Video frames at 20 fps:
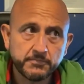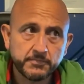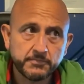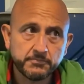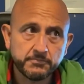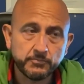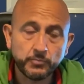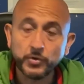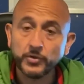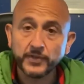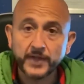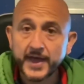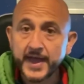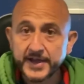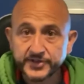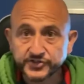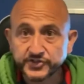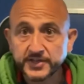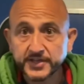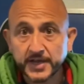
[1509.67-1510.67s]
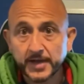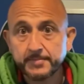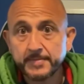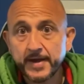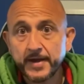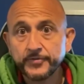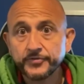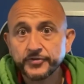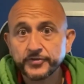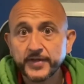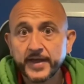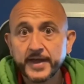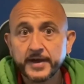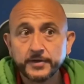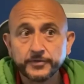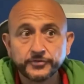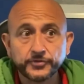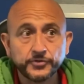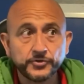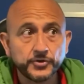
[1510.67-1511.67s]
will they actually come out to the
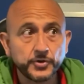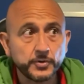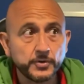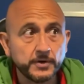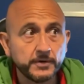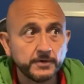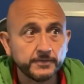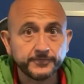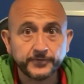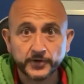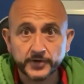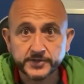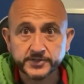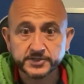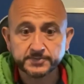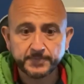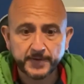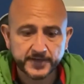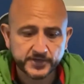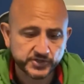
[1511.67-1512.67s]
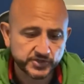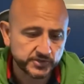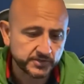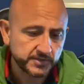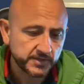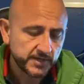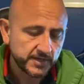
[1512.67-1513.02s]
house and do a full inspection?